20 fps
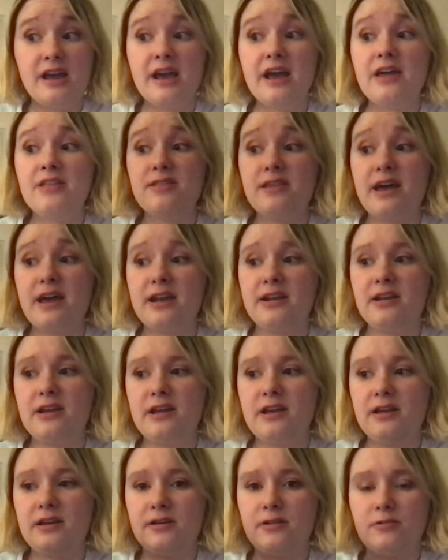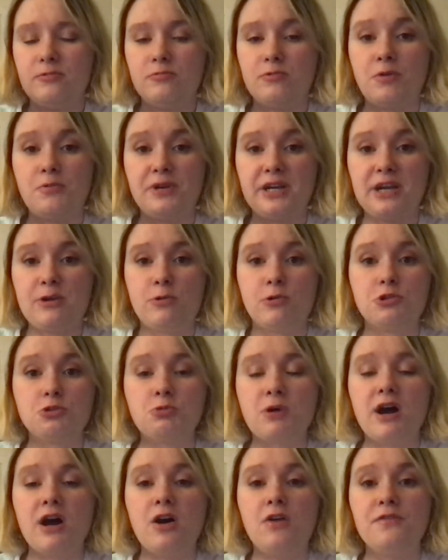And then what would equal
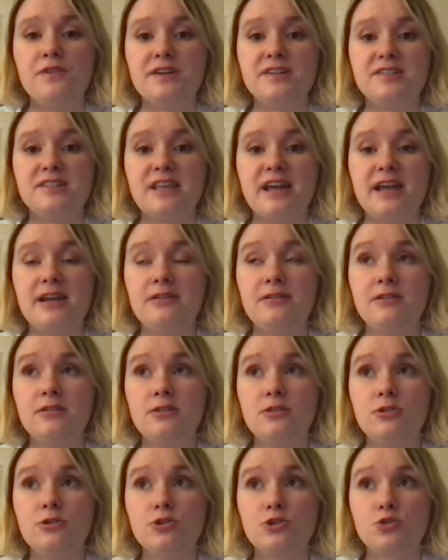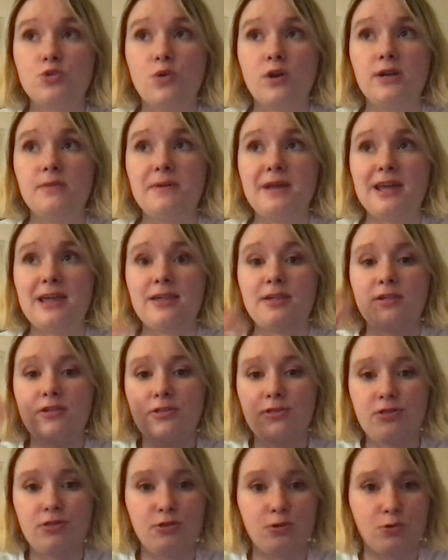12 is then there's going to be
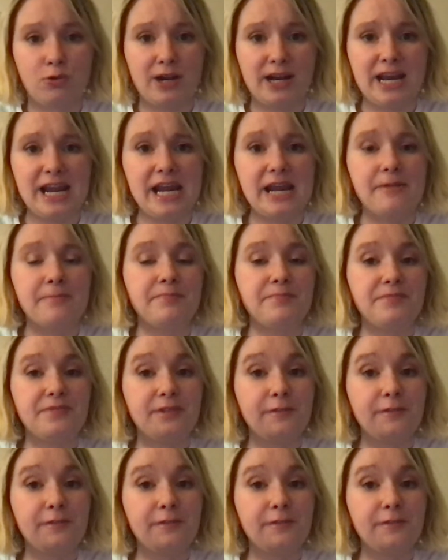3